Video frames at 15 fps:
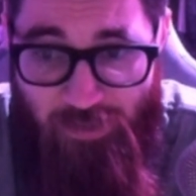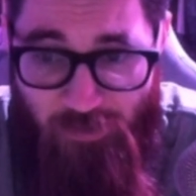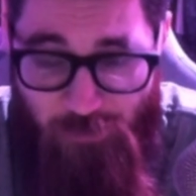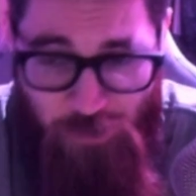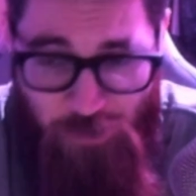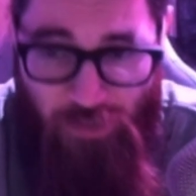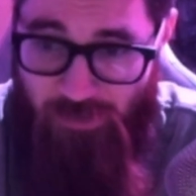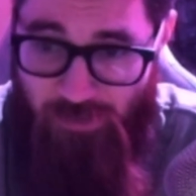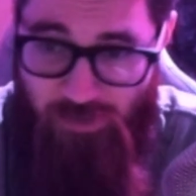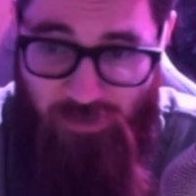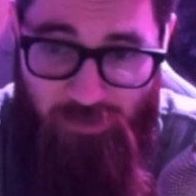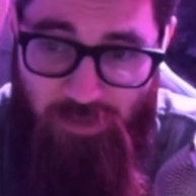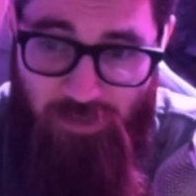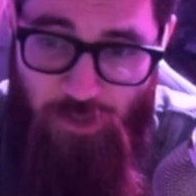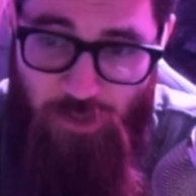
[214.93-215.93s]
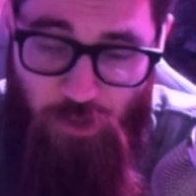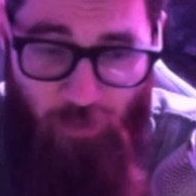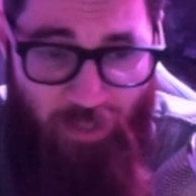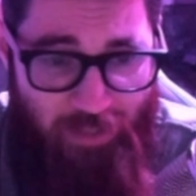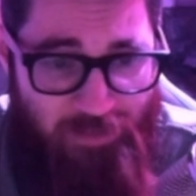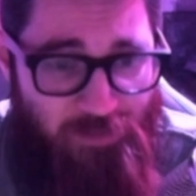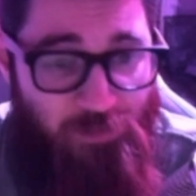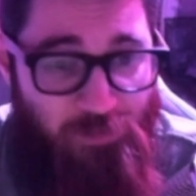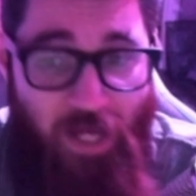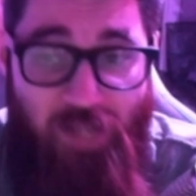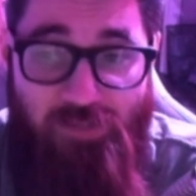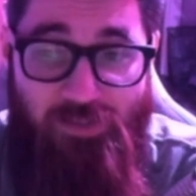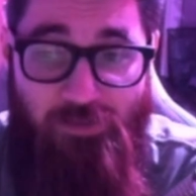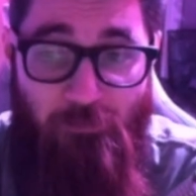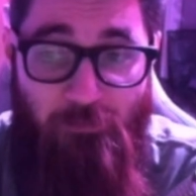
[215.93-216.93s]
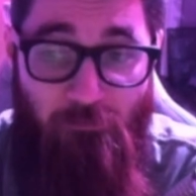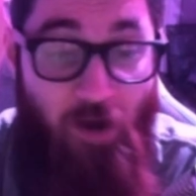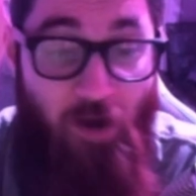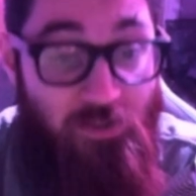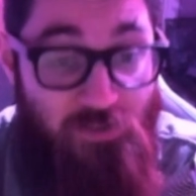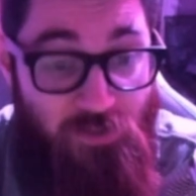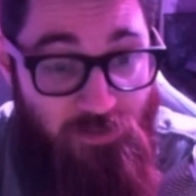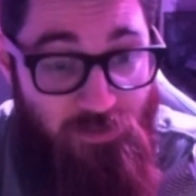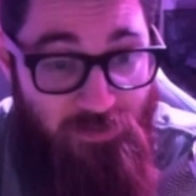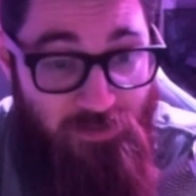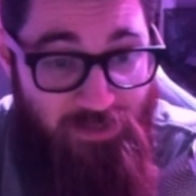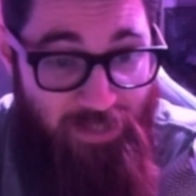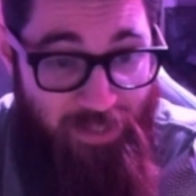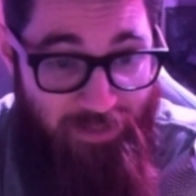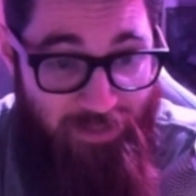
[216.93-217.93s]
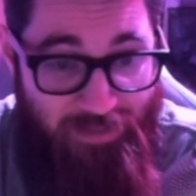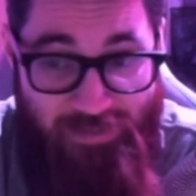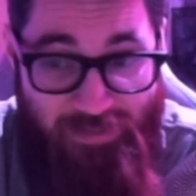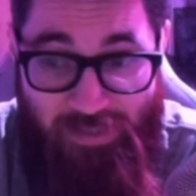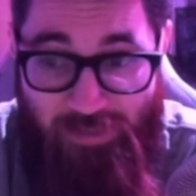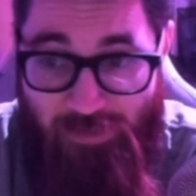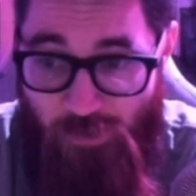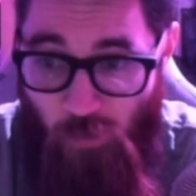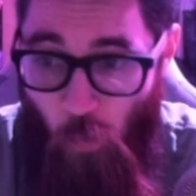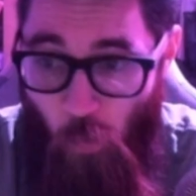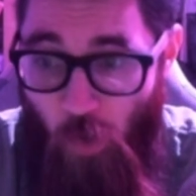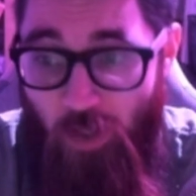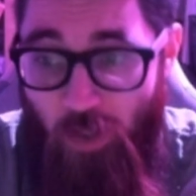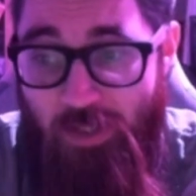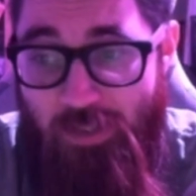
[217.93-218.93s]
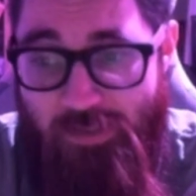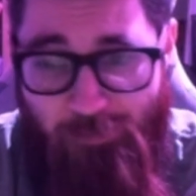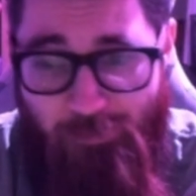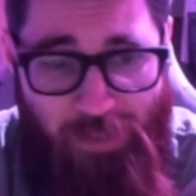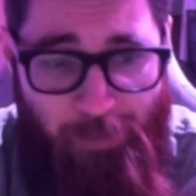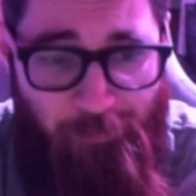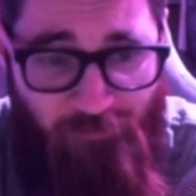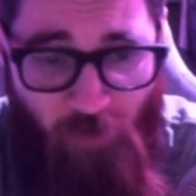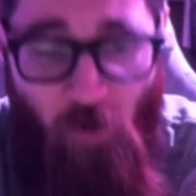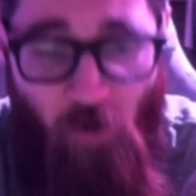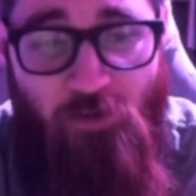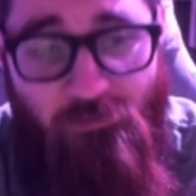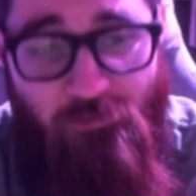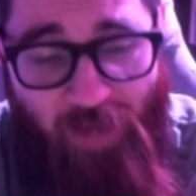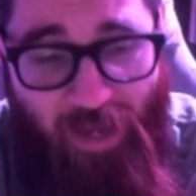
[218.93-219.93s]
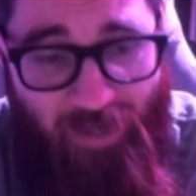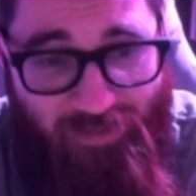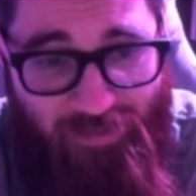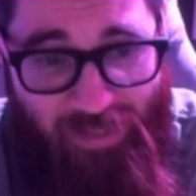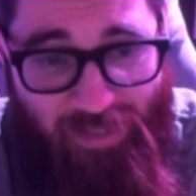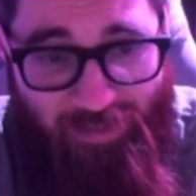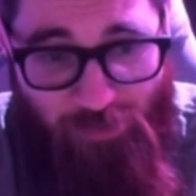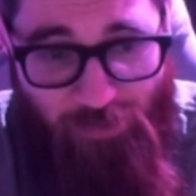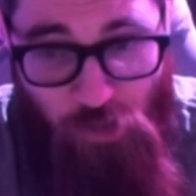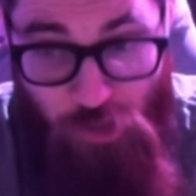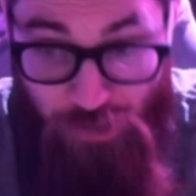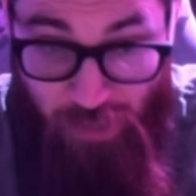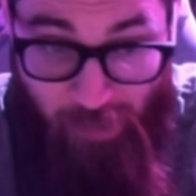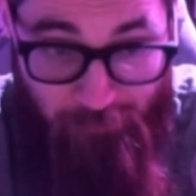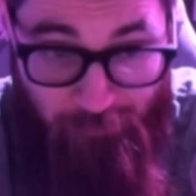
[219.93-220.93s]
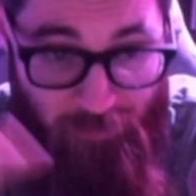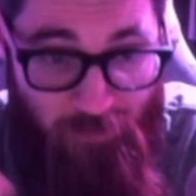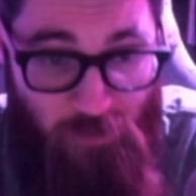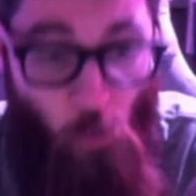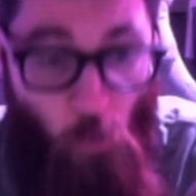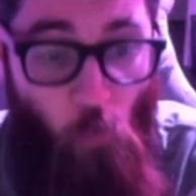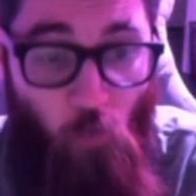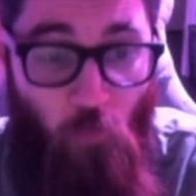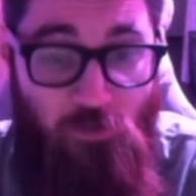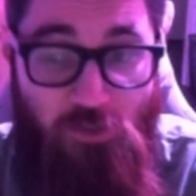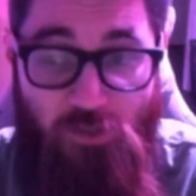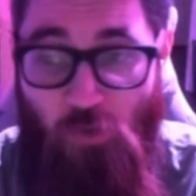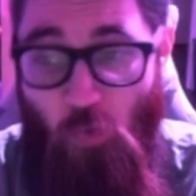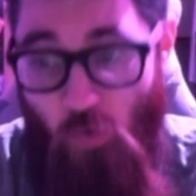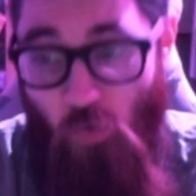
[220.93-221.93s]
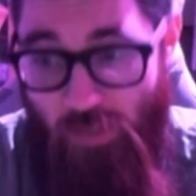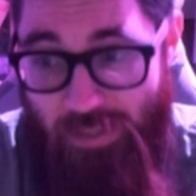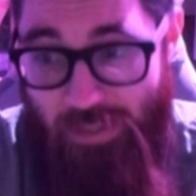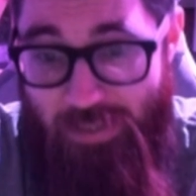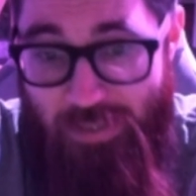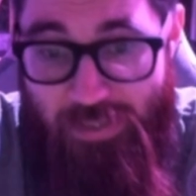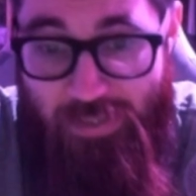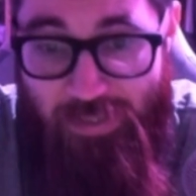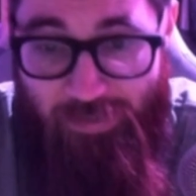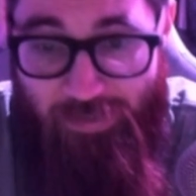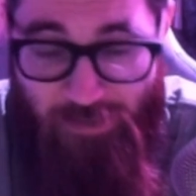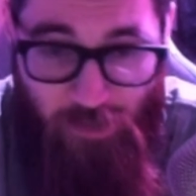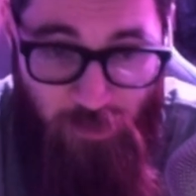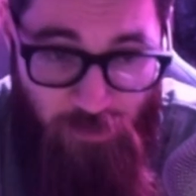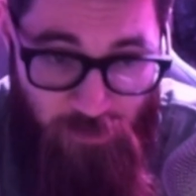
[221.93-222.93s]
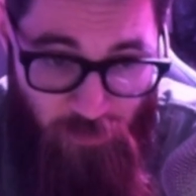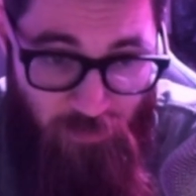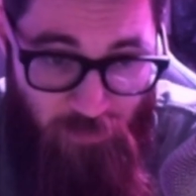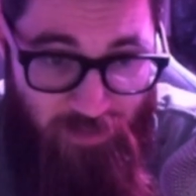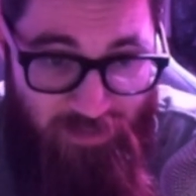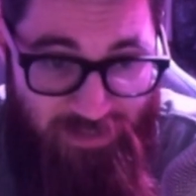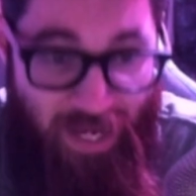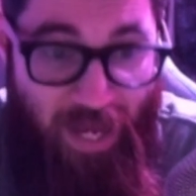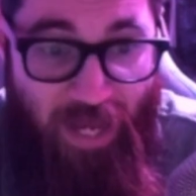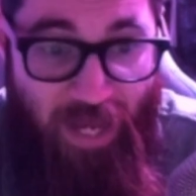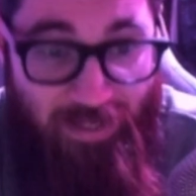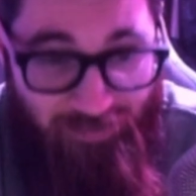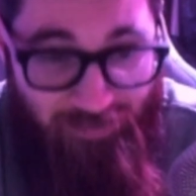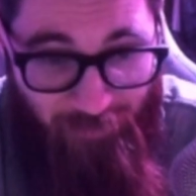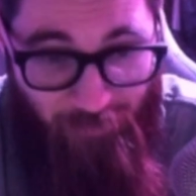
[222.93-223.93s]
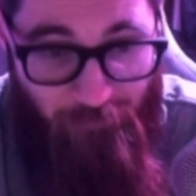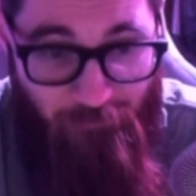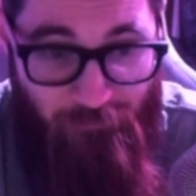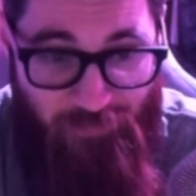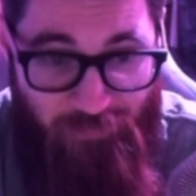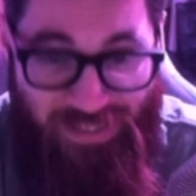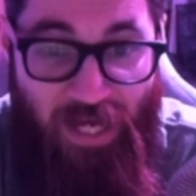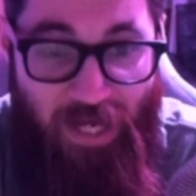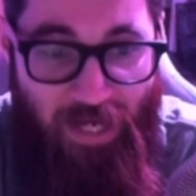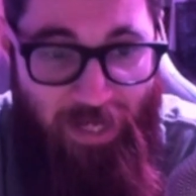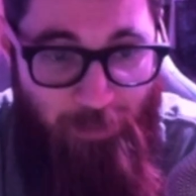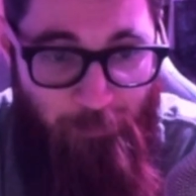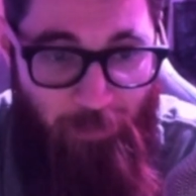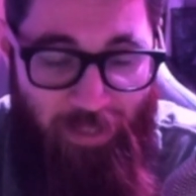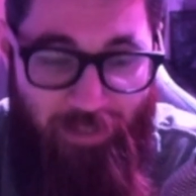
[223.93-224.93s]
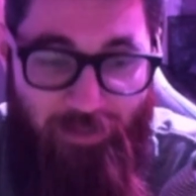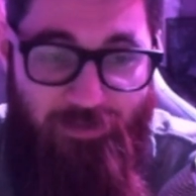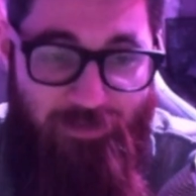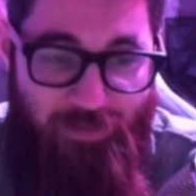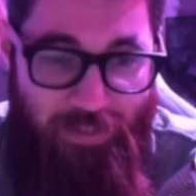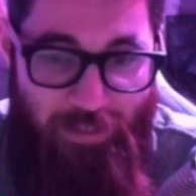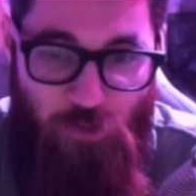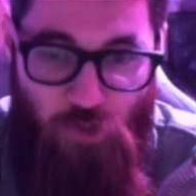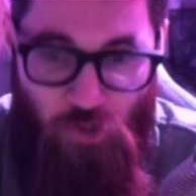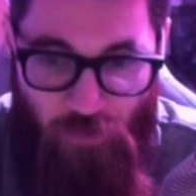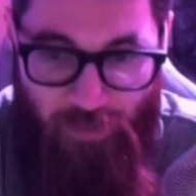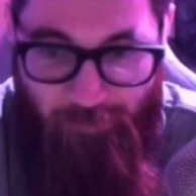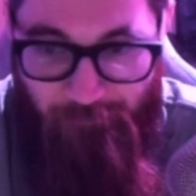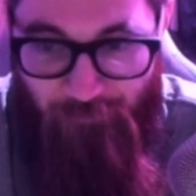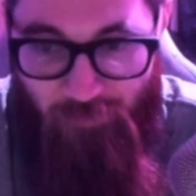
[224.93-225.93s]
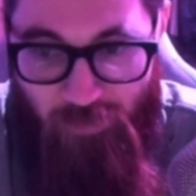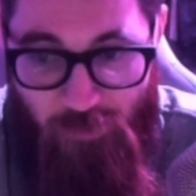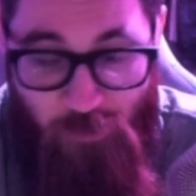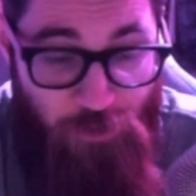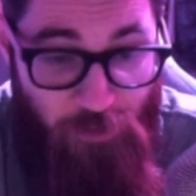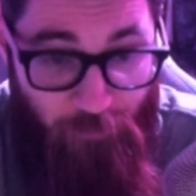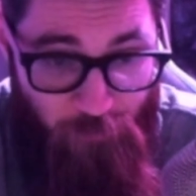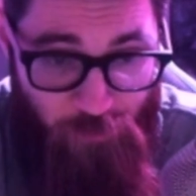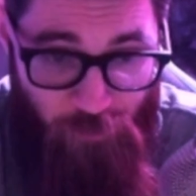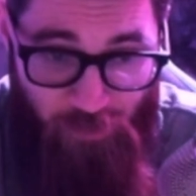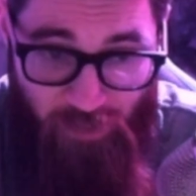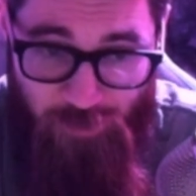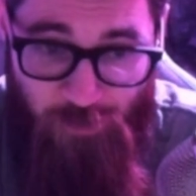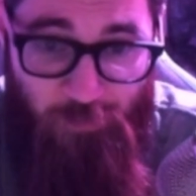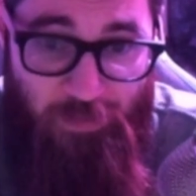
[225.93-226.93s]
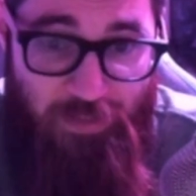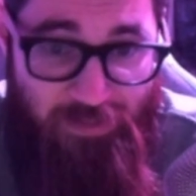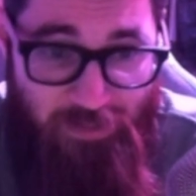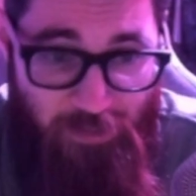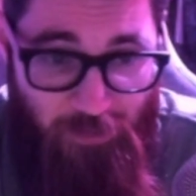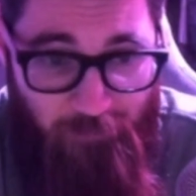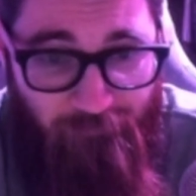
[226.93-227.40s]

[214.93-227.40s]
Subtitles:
There's a chance to showcase some custom monsters that exist or some type of artifact that has shaped this whole story that is going to turn the tide of time and history. So share those creations with us here.